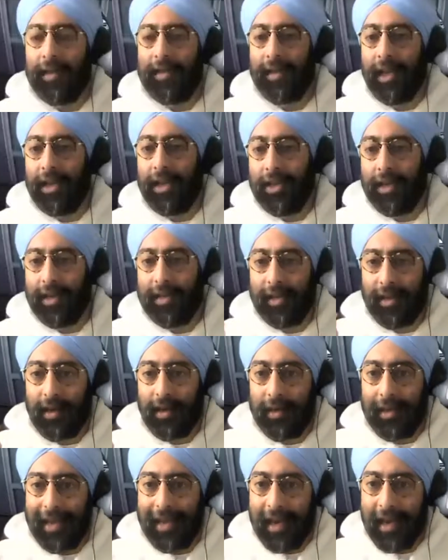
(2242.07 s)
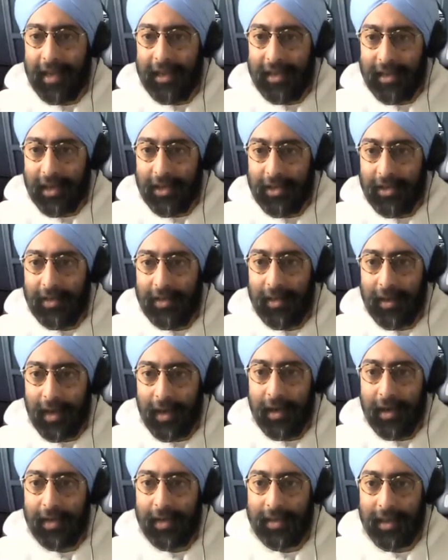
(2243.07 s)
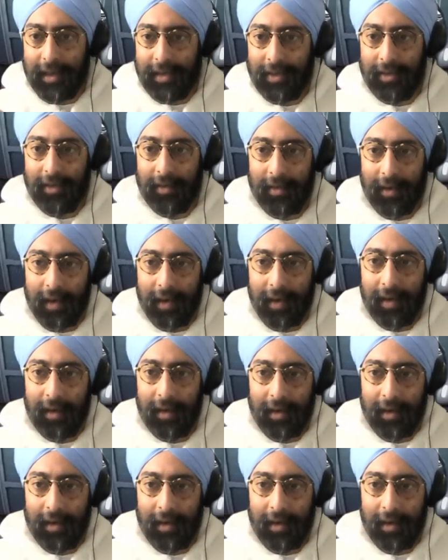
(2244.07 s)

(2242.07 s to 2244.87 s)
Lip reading: station, is it called heating station? Heating station, right?